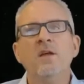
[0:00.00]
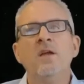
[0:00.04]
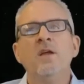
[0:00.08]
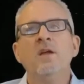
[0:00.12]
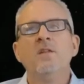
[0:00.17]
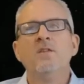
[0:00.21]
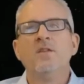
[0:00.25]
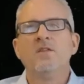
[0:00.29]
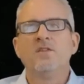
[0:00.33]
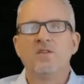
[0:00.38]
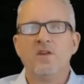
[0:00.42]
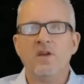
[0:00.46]
the
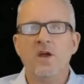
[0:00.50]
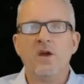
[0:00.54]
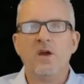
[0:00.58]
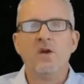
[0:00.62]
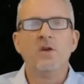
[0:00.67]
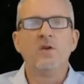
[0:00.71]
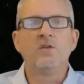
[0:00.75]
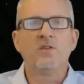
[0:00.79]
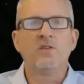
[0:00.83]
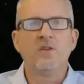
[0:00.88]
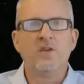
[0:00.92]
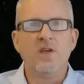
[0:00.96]

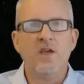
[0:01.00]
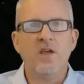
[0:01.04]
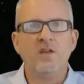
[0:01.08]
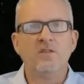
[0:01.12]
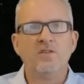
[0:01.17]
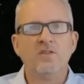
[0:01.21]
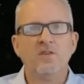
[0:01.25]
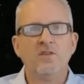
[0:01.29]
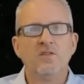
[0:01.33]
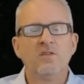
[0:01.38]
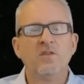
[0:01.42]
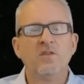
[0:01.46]
scenarios and
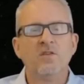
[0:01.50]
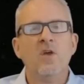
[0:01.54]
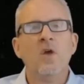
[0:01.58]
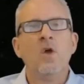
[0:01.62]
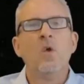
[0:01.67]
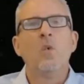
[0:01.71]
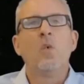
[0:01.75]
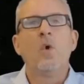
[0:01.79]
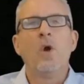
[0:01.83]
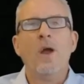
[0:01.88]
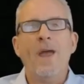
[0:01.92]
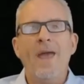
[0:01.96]
cases
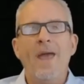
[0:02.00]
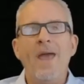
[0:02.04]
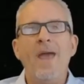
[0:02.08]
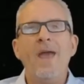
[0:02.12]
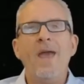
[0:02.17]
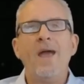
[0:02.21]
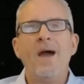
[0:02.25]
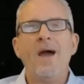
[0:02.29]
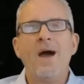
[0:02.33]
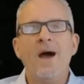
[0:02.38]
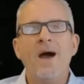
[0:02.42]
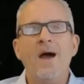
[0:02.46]
where
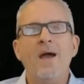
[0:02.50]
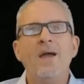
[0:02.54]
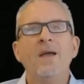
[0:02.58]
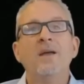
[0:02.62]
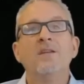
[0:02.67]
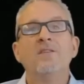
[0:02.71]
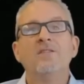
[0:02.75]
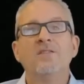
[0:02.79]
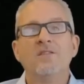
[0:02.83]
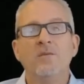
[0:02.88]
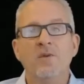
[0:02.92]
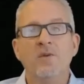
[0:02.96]
AI and
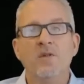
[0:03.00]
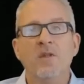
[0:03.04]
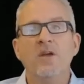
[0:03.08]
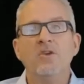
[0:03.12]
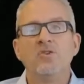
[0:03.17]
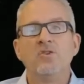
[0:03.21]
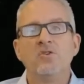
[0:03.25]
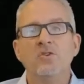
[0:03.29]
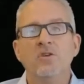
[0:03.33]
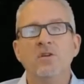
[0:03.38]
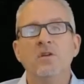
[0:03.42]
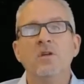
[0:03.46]

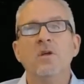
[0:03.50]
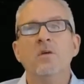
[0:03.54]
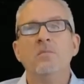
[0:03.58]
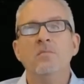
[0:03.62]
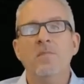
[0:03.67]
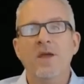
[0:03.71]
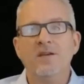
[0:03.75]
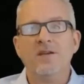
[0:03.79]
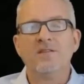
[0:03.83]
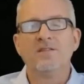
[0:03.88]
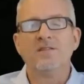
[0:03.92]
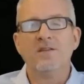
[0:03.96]
simulation make
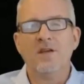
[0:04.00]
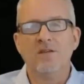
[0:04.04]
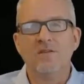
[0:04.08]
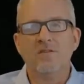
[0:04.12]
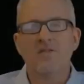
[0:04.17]
sense.